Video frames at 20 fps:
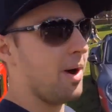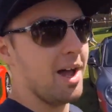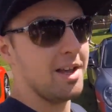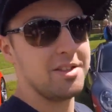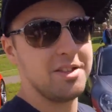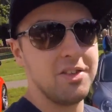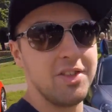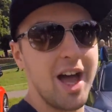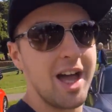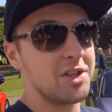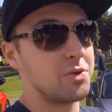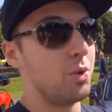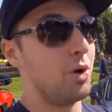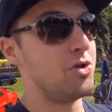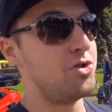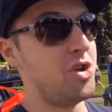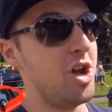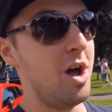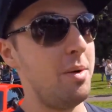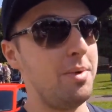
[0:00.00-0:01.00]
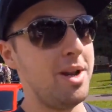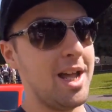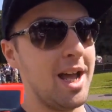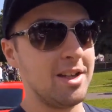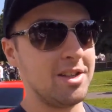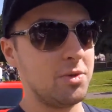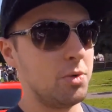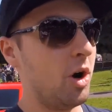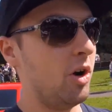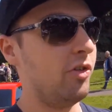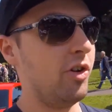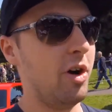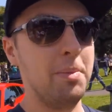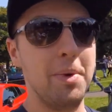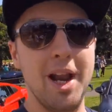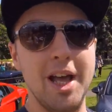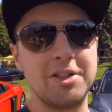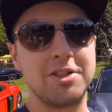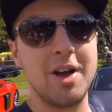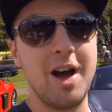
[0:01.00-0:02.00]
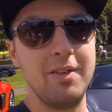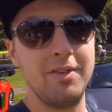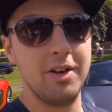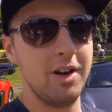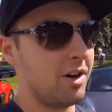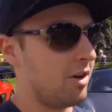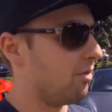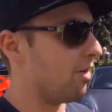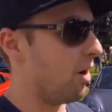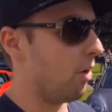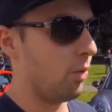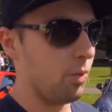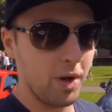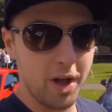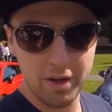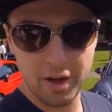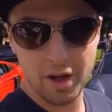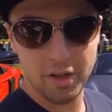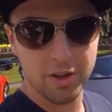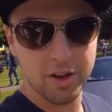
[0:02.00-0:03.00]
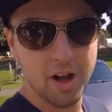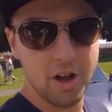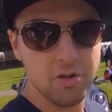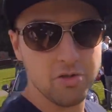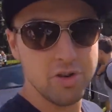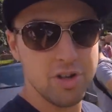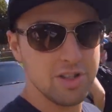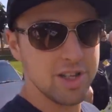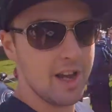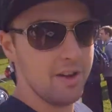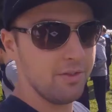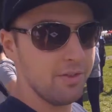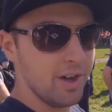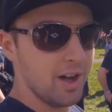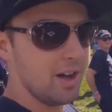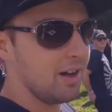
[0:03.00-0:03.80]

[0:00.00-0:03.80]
S. So that's what Germany has to offer, but let's go have a look at all the other countries have